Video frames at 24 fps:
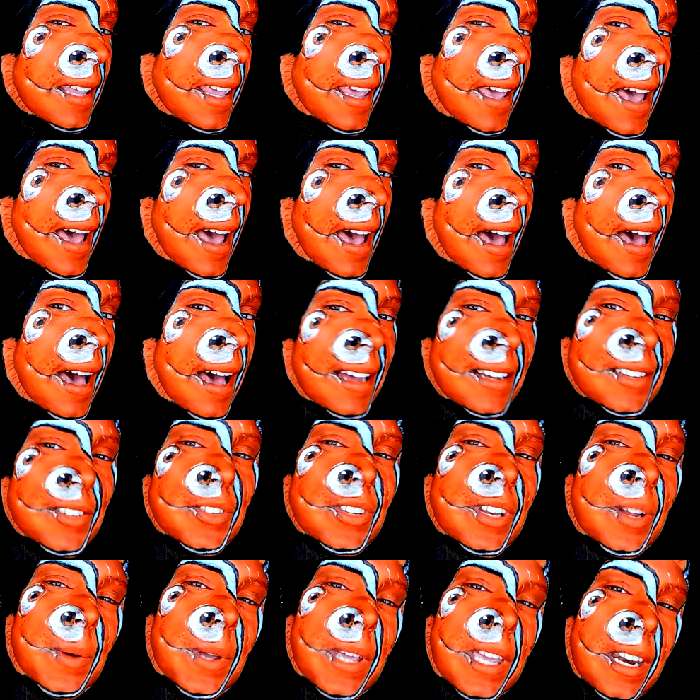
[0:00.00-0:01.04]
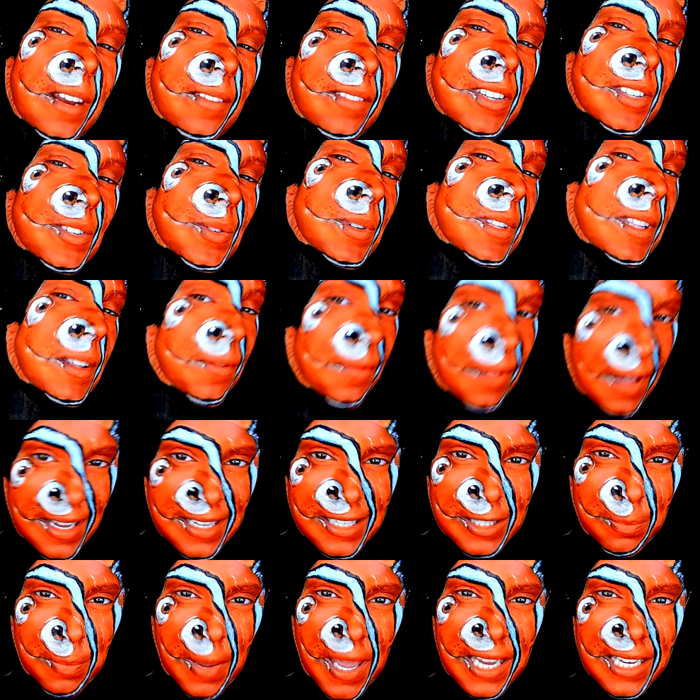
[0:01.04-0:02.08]
yeah, today we're gonna be doing the
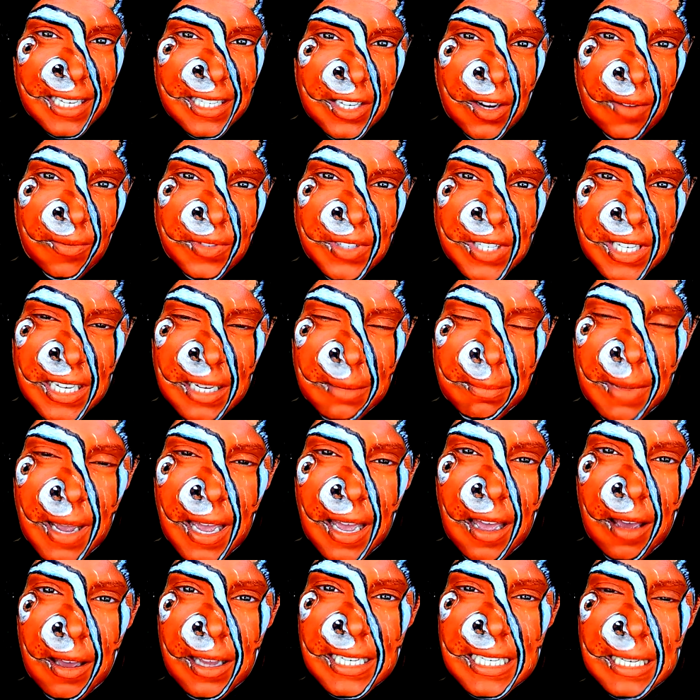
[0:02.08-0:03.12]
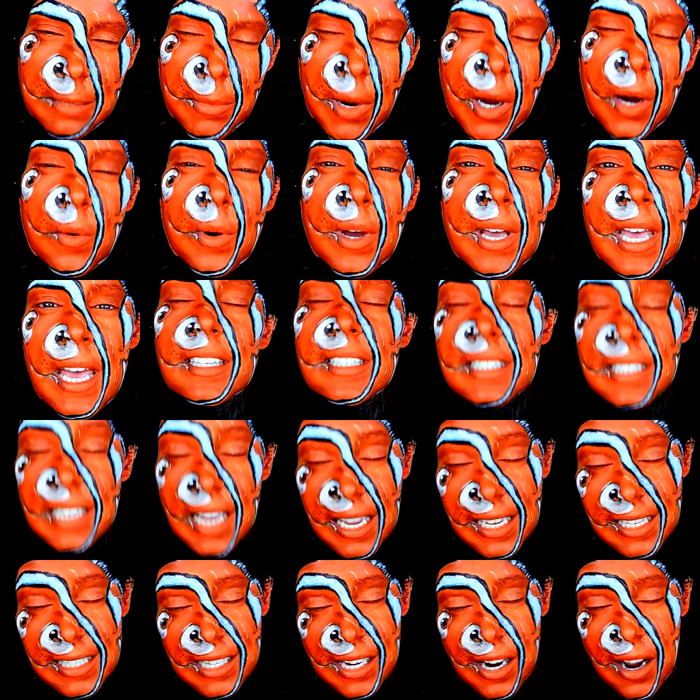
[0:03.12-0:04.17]
face paint of Nemo. It
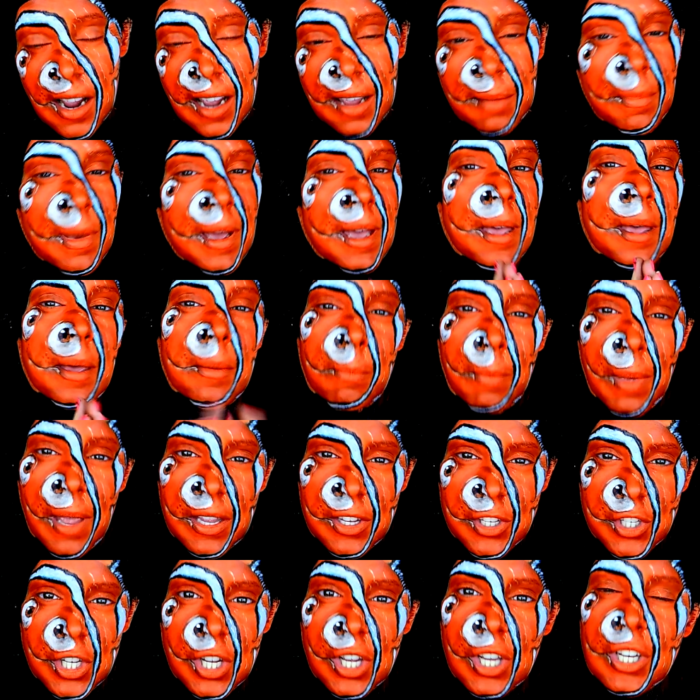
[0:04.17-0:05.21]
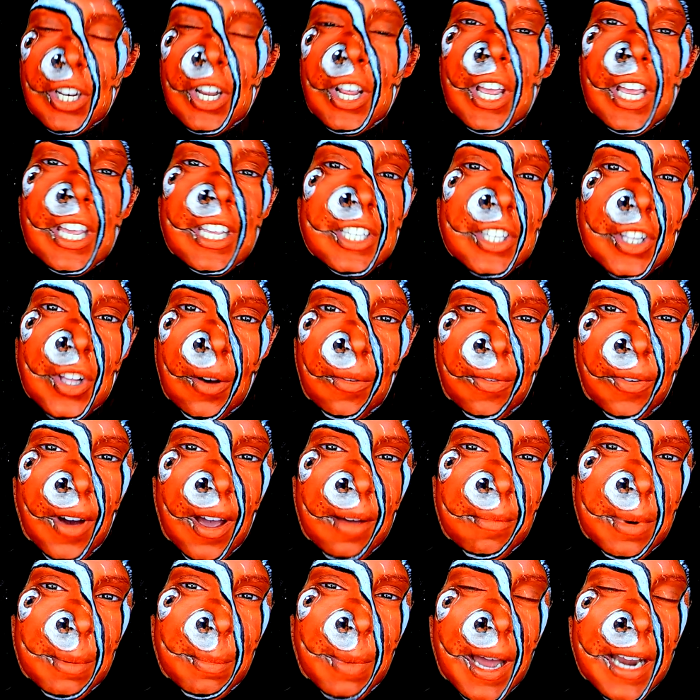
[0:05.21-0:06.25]
takes time, patience. It's not for
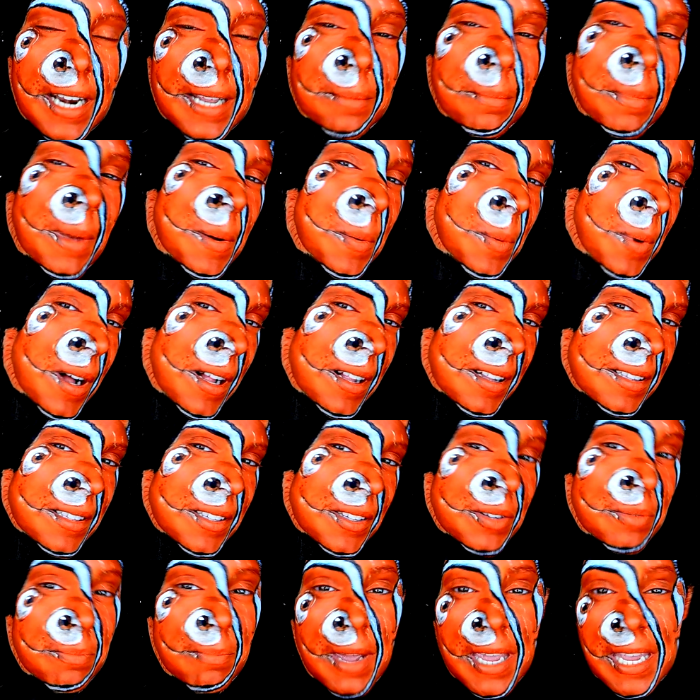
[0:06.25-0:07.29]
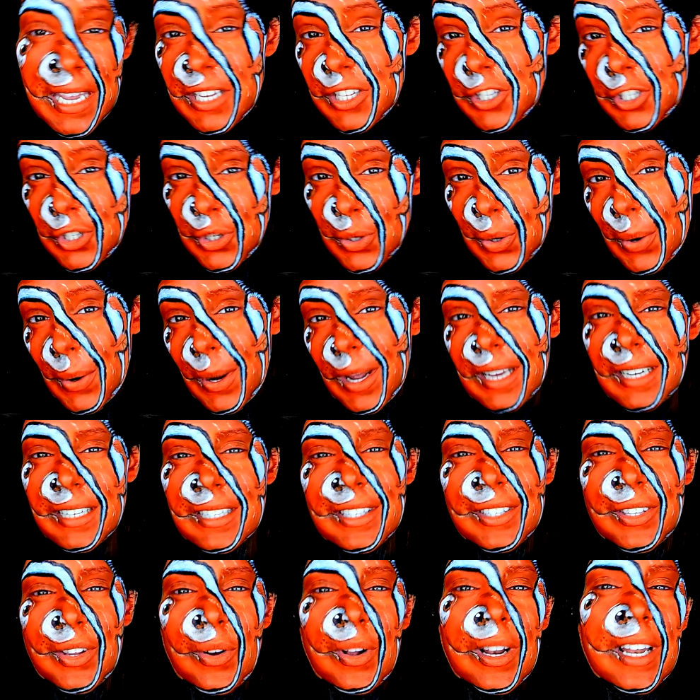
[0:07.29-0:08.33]
everybody, but well, you may enjoy it.
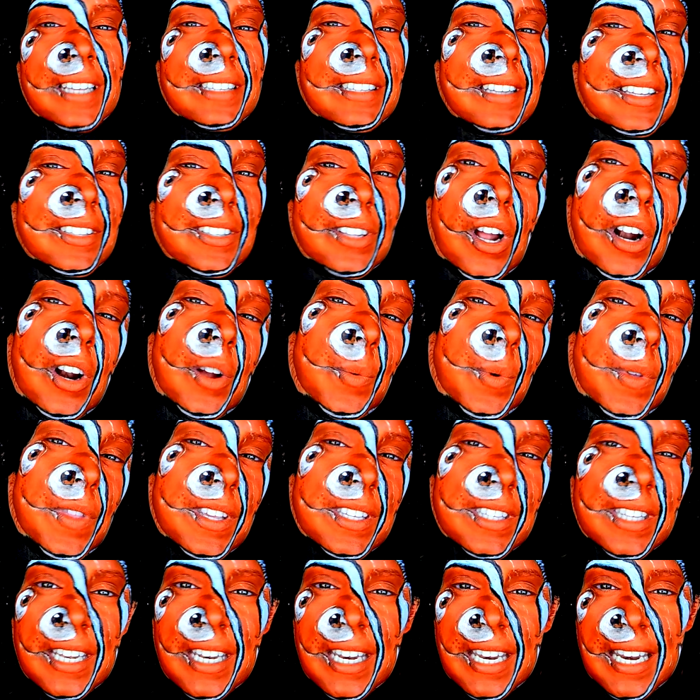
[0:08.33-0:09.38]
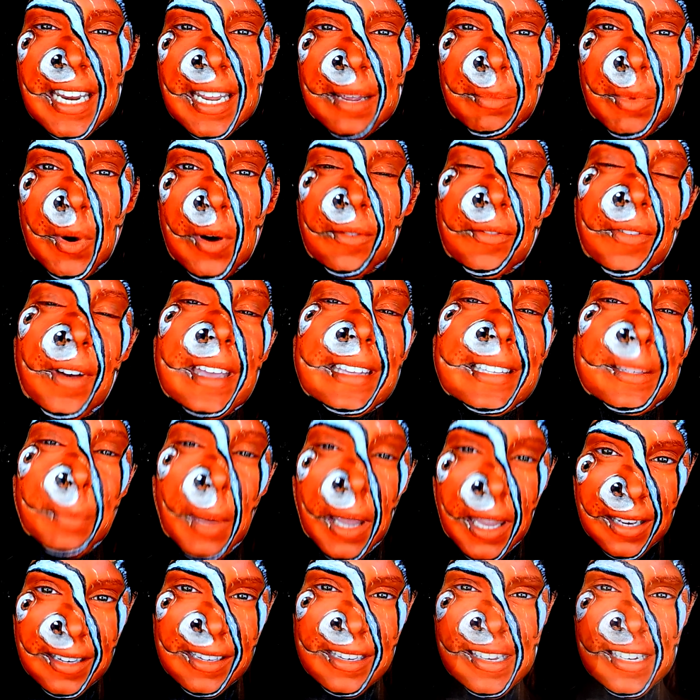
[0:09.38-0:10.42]
So let's get started with this Nemo face
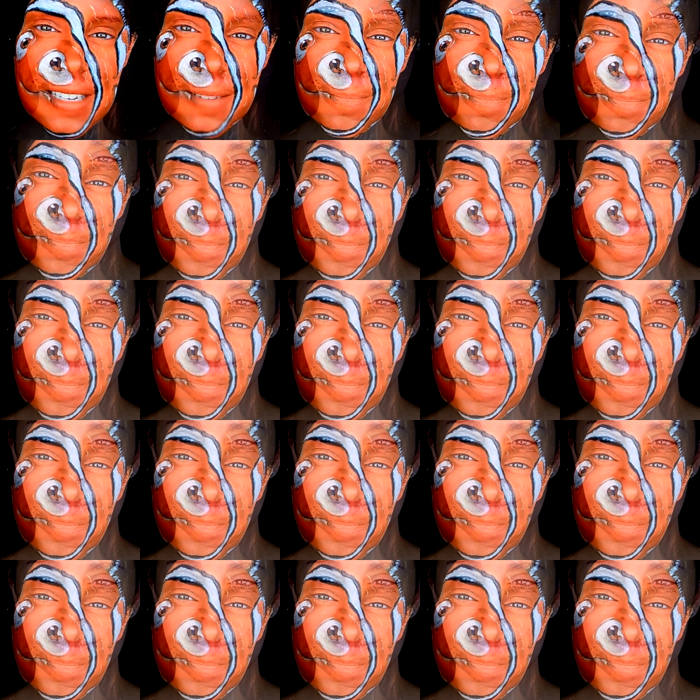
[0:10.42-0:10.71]
paint.